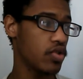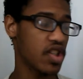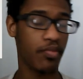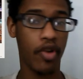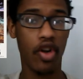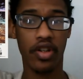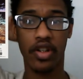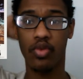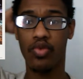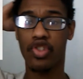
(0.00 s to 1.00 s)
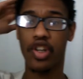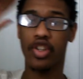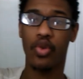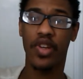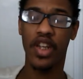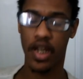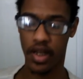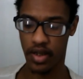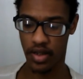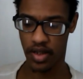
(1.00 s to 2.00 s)
The Spawning, which I know he
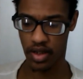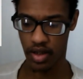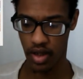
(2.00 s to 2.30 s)
hates,